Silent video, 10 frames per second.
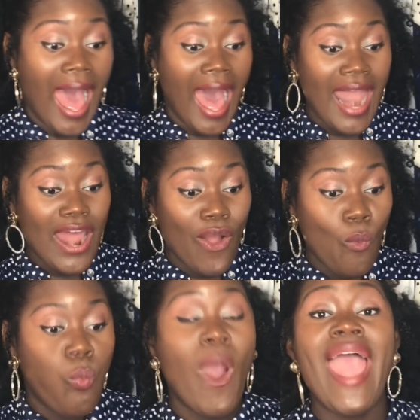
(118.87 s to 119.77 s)
I
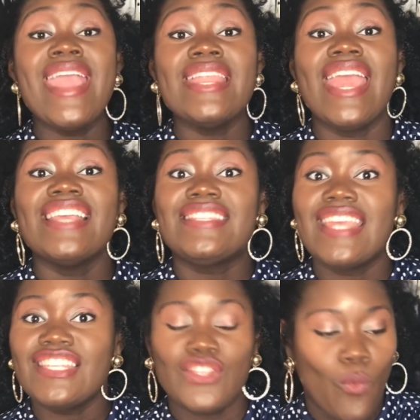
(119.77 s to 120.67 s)
don't, wait, is
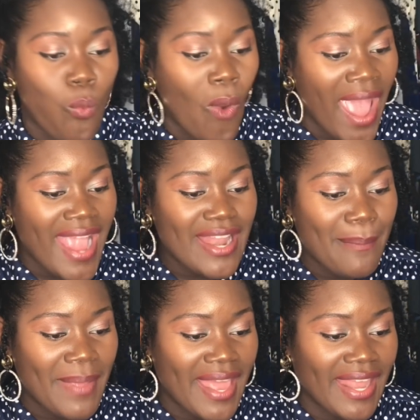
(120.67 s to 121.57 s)
this, wait
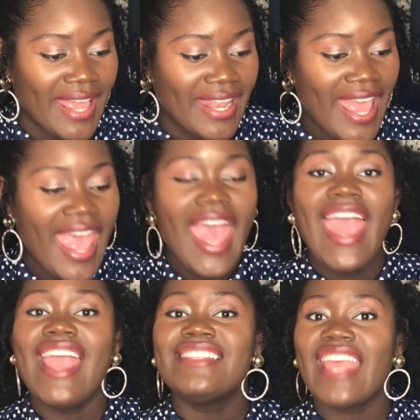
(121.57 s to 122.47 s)
a minute.
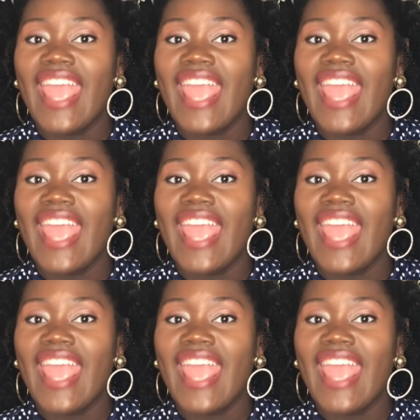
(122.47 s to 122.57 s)
Is